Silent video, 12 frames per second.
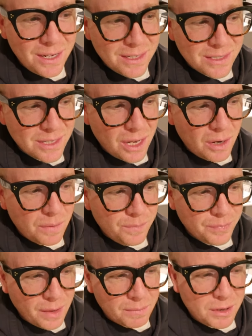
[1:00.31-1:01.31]
So
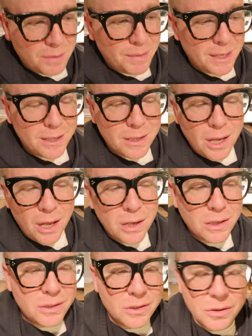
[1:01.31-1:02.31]
I'm gonna be
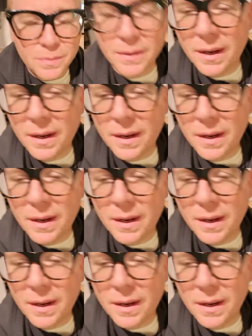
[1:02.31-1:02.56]
super